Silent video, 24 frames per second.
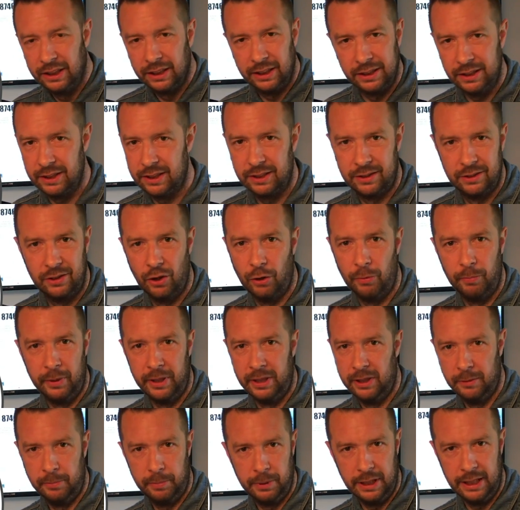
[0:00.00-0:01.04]
it's not
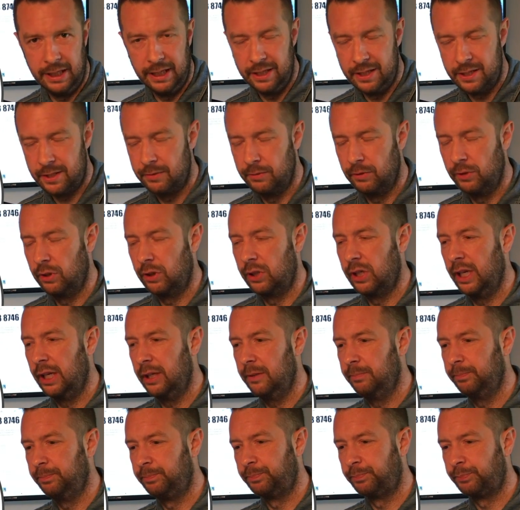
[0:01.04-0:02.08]
been the place.
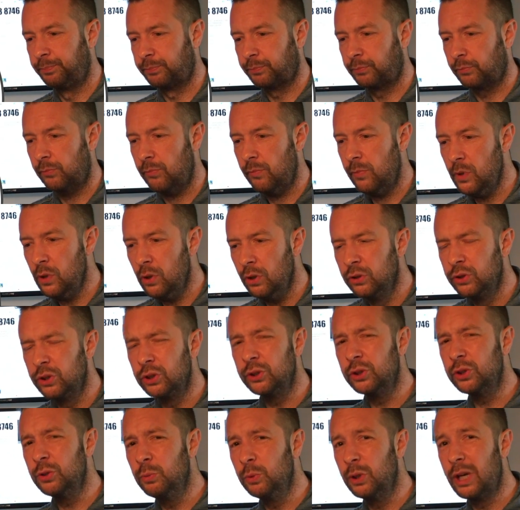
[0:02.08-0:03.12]
Okay? So
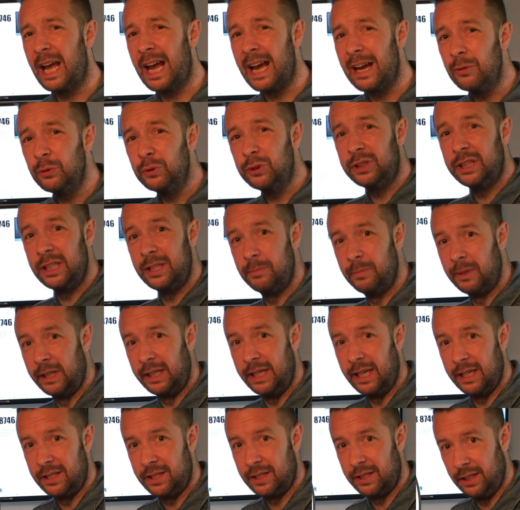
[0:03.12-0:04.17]
someone ousted me
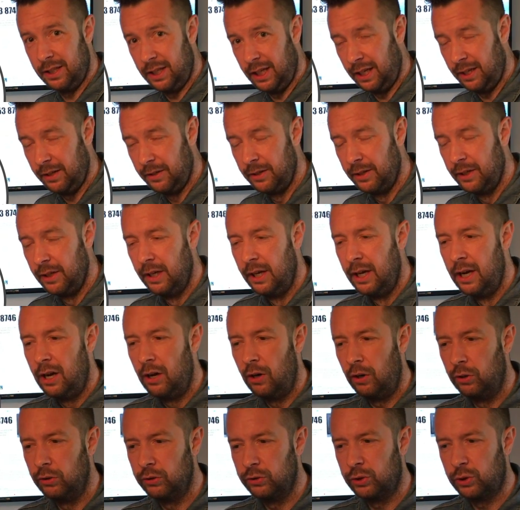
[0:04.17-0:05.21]
yesterday
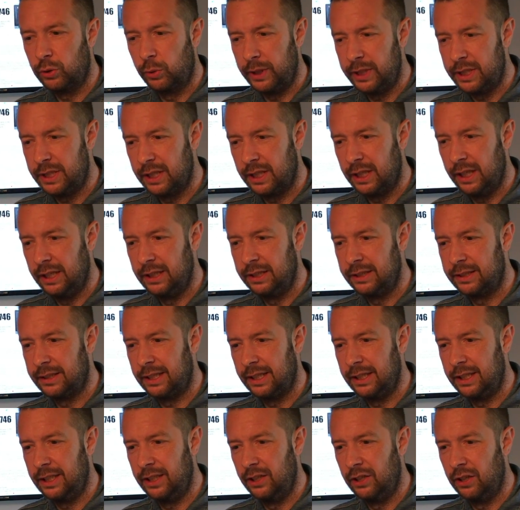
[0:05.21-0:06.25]
on Twitter and
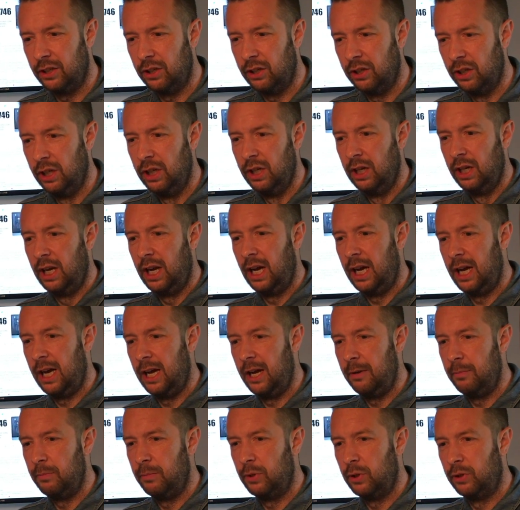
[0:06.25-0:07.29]
said, you know,
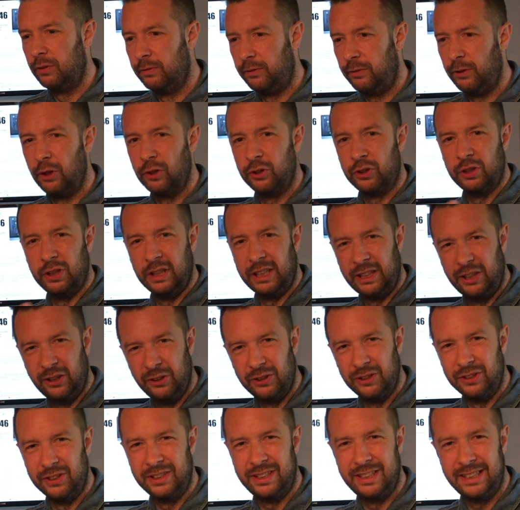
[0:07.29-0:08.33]
unfortunately
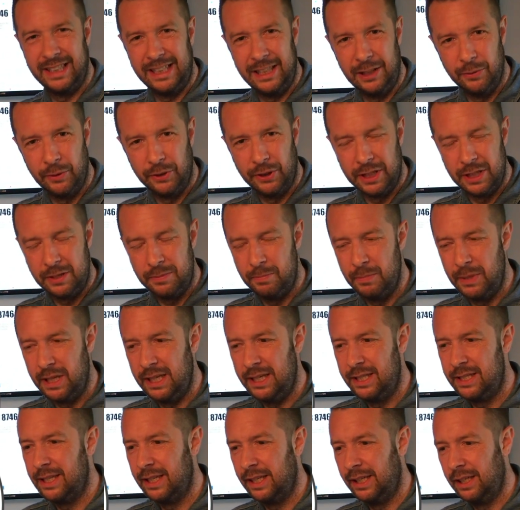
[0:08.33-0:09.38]
couldn't see you at this
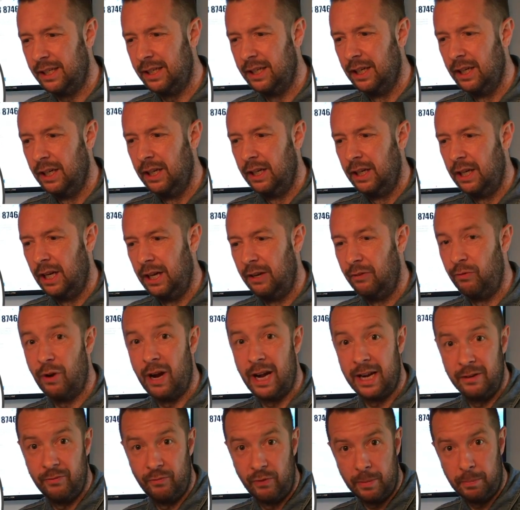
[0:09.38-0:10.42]
meeting.
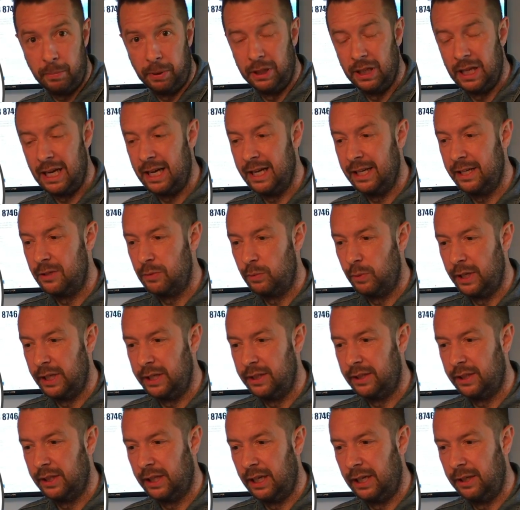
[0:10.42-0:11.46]
Ryan replied
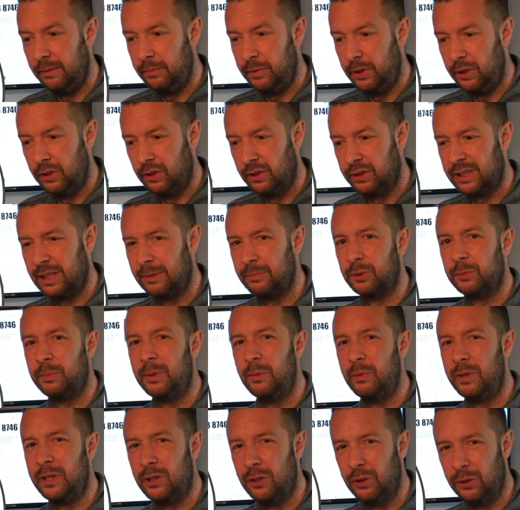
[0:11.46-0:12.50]
with, you know, Sam's
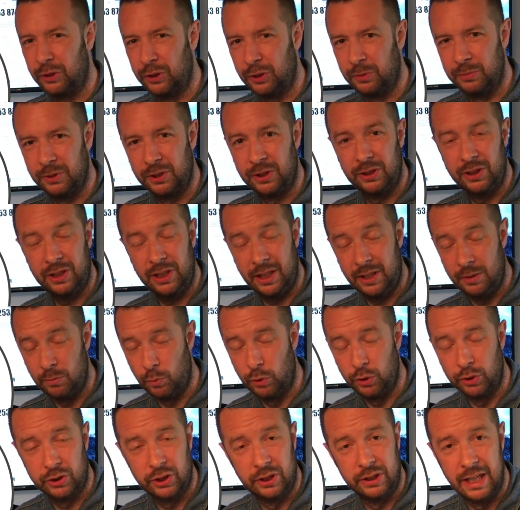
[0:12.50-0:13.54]
been with customers because he didn't
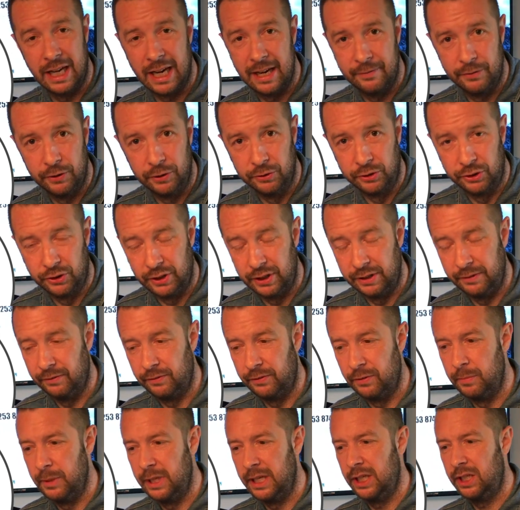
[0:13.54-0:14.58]
want to divulge the
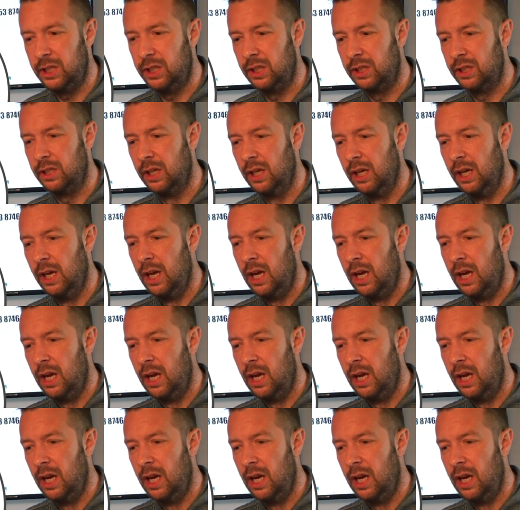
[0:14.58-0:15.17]
information.